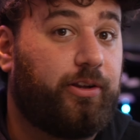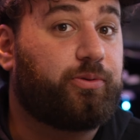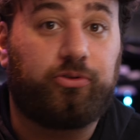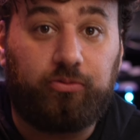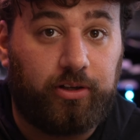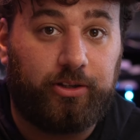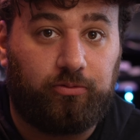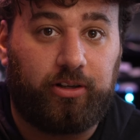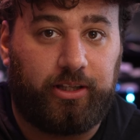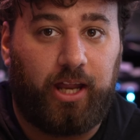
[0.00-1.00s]
This one's re it's
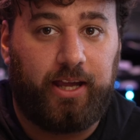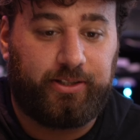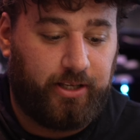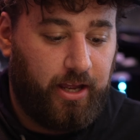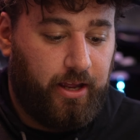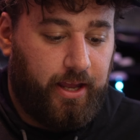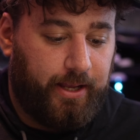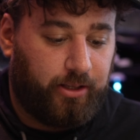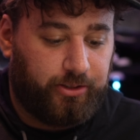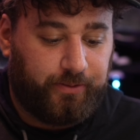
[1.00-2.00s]
really nice.
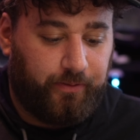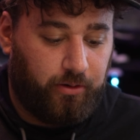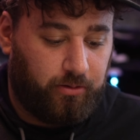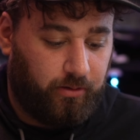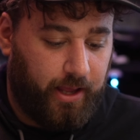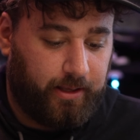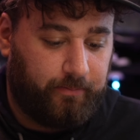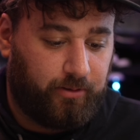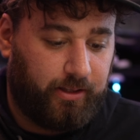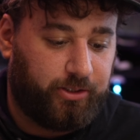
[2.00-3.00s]
It does the photo like, it
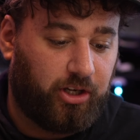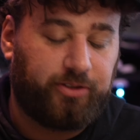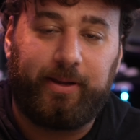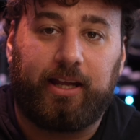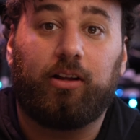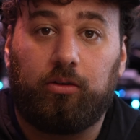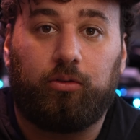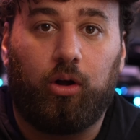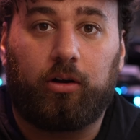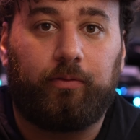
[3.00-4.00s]
really does make it
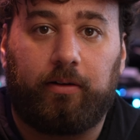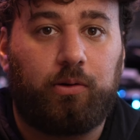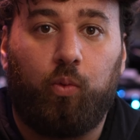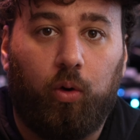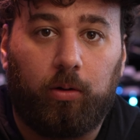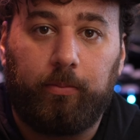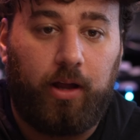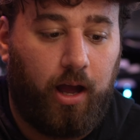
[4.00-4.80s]
look very warm.